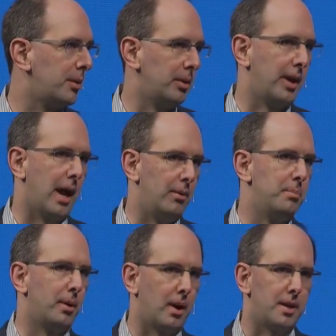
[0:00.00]
and really how do
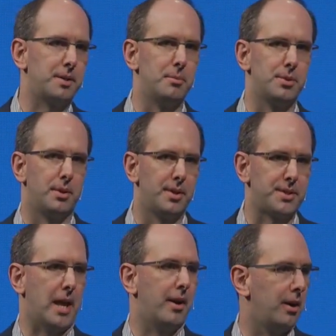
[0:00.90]
we put customers at the
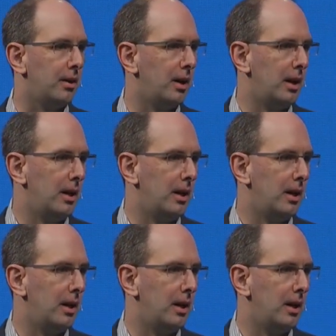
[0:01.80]
center